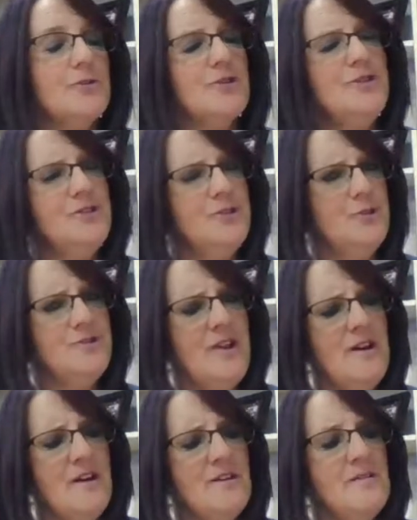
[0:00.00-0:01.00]
Good news,
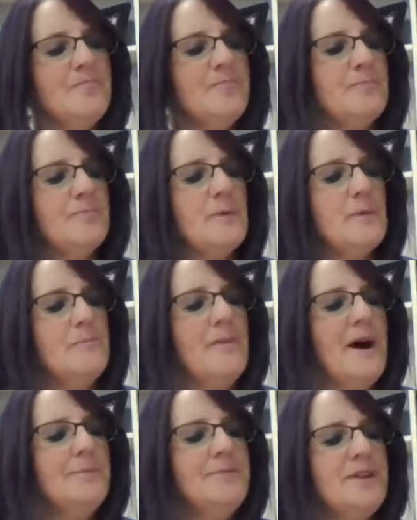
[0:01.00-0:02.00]
huh?
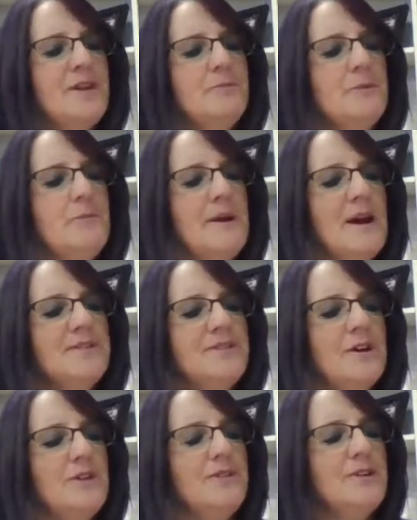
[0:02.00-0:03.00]
Bob said when Mac's
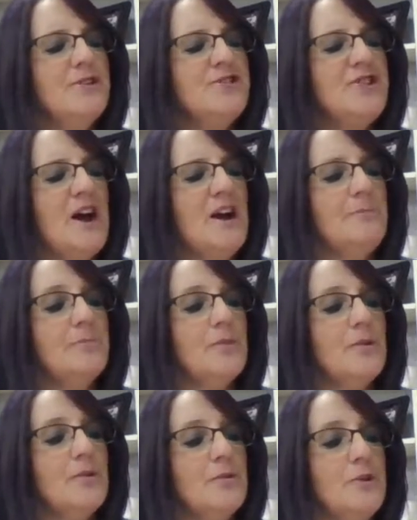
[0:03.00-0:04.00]
out of earshot.
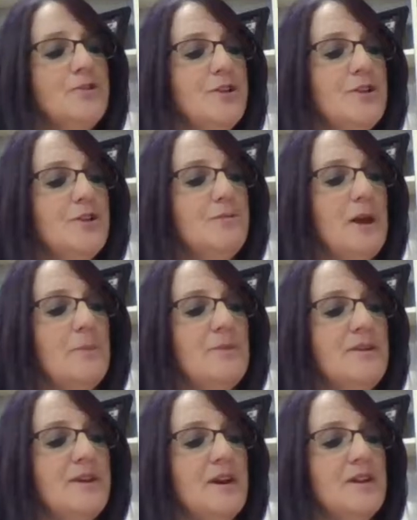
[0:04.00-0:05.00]
Looks like you might
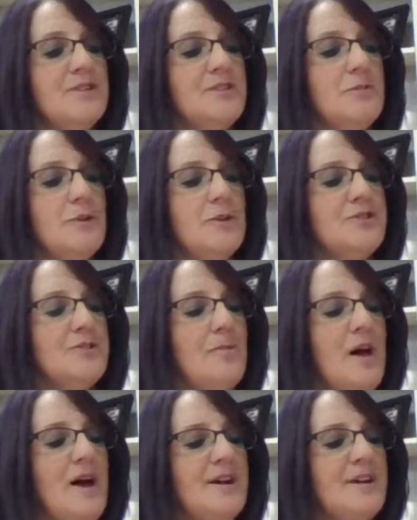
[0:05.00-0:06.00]
be getting some more
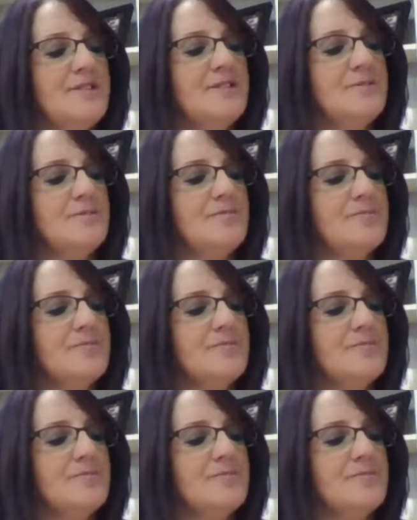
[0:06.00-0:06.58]
supplies.